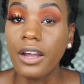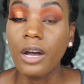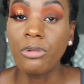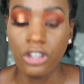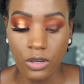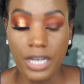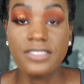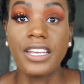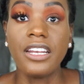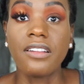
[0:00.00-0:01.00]
I'll bring you guys
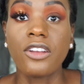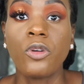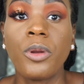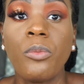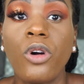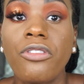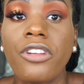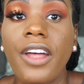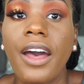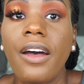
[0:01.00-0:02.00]
in a little bit more for
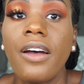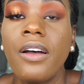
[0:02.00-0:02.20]
that,